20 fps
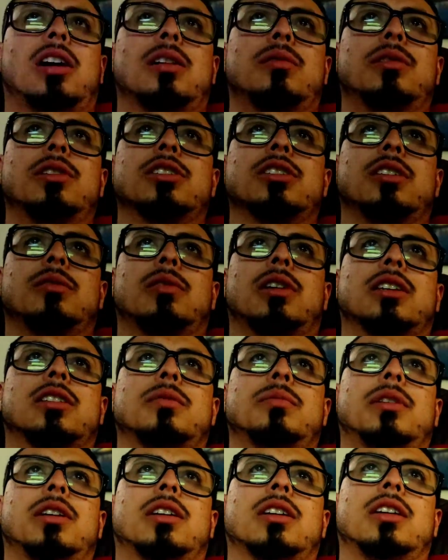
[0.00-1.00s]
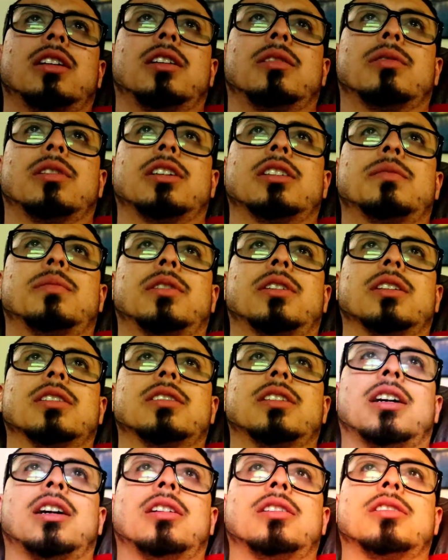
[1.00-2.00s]
how I originally wanted to make it anyways,
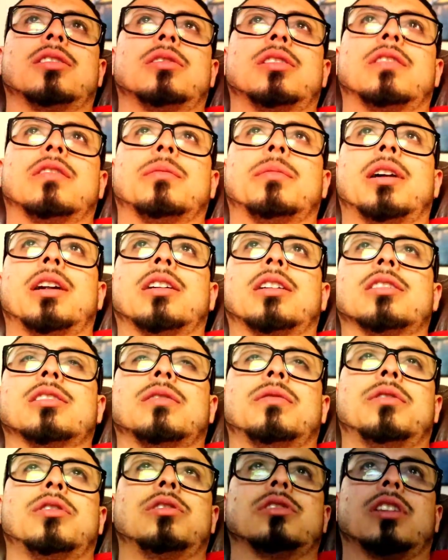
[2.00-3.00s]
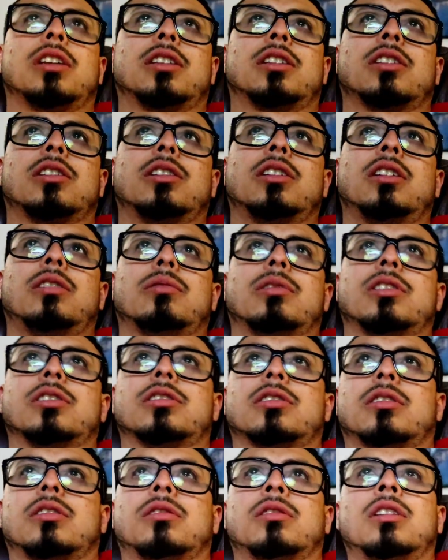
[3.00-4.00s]
because now it don't even matter because the views ain't there anyway.
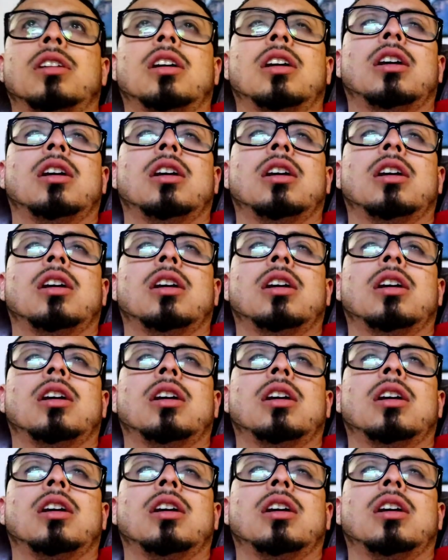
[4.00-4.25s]
So,